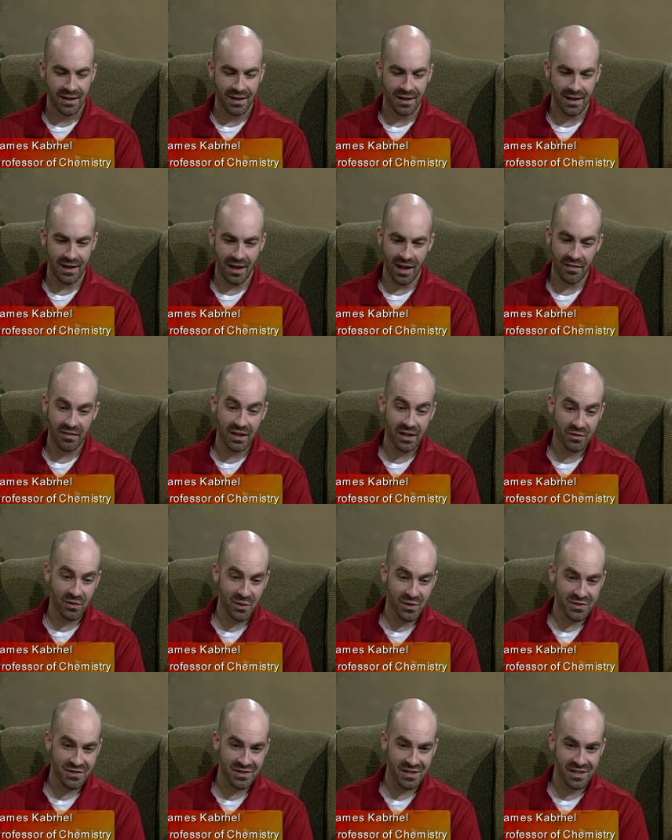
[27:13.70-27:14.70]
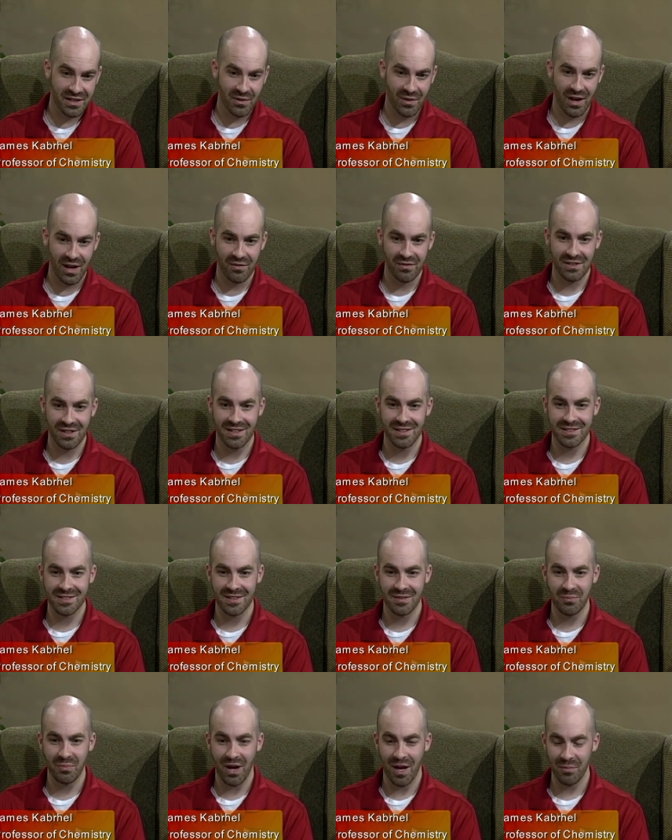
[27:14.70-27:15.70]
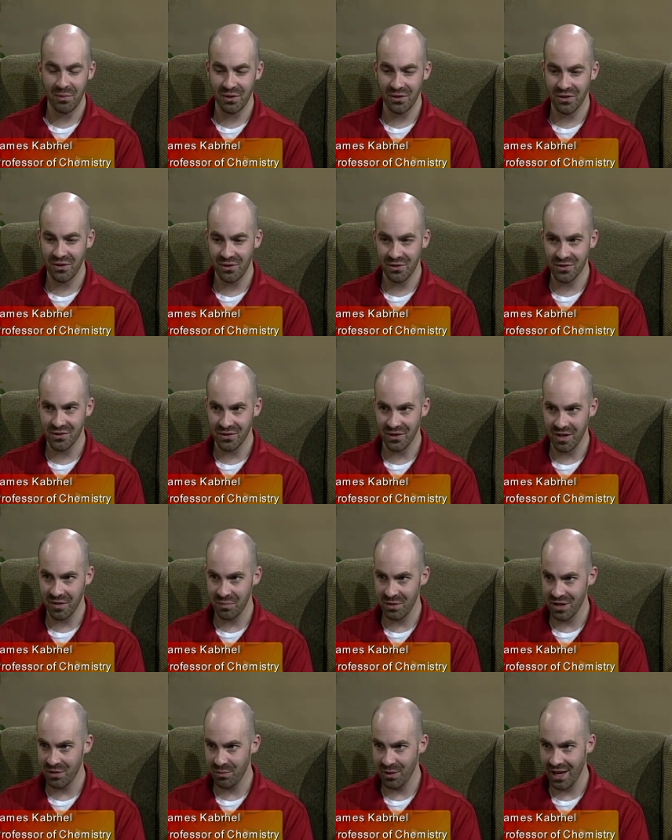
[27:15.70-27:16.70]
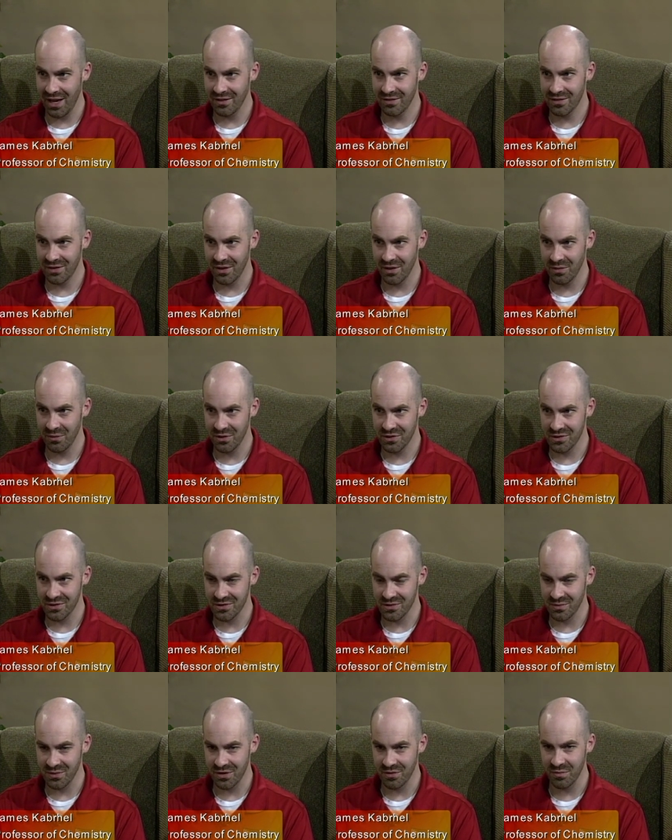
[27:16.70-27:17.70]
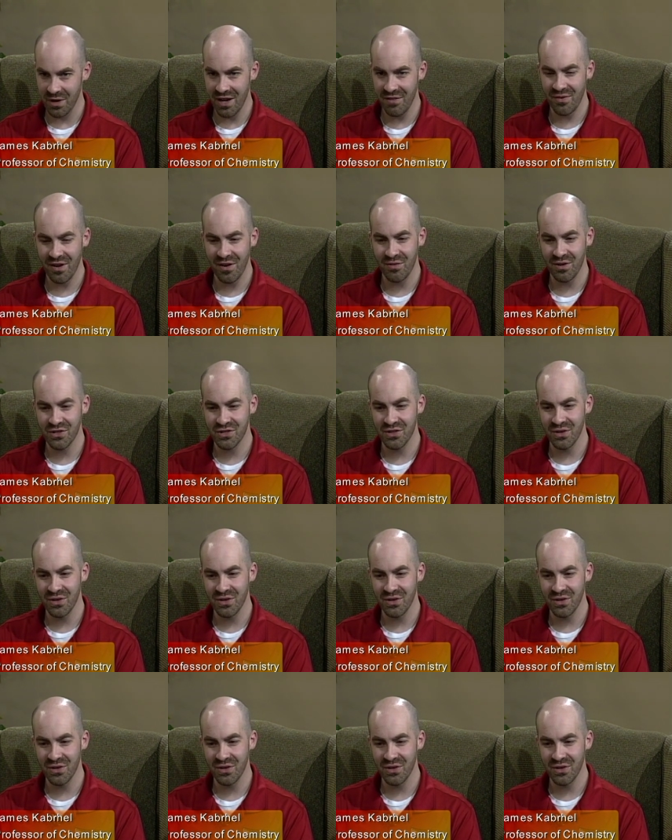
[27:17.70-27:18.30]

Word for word: Uh, and then, of course, then you have things in popular culture like Big Bang Theory, which is one of my favorite right.